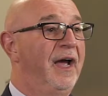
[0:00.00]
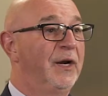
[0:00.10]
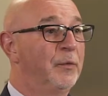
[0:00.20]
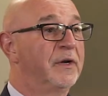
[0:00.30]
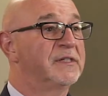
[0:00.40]

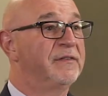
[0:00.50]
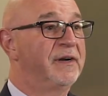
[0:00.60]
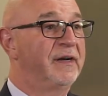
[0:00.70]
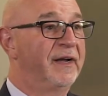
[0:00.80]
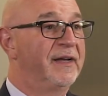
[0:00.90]
Edward is a
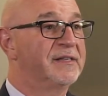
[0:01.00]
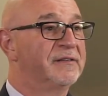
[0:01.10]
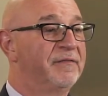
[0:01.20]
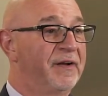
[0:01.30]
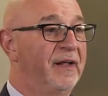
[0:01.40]
very nice,
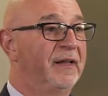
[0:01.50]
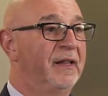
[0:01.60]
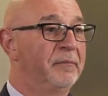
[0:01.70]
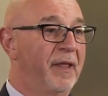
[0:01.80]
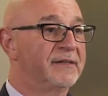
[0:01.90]
friendly
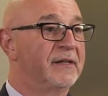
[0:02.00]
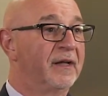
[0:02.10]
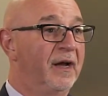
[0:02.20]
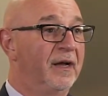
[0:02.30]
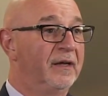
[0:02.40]
and pleasant
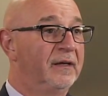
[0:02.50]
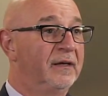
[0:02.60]
guy.